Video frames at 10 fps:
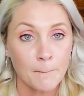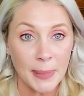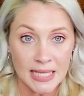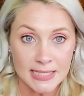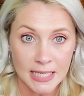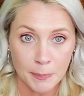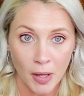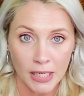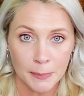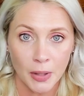basic
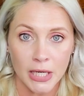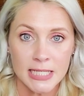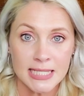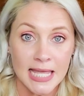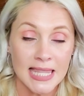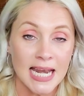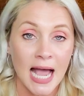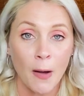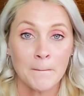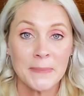body parts, and then
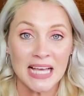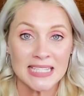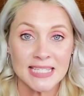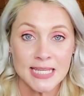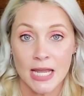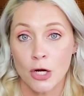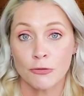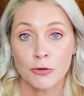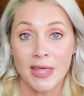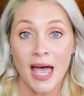how best to care
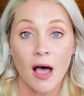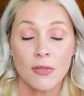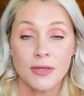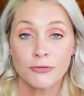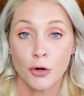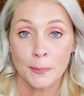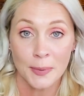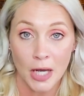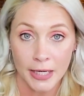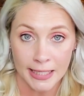for the health of your
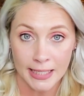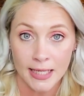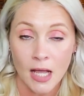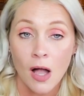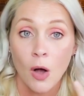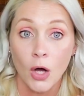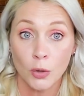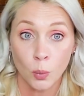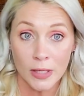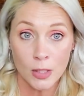body
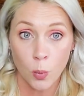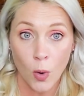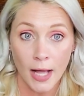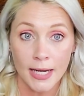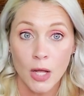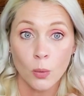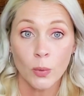on week 1.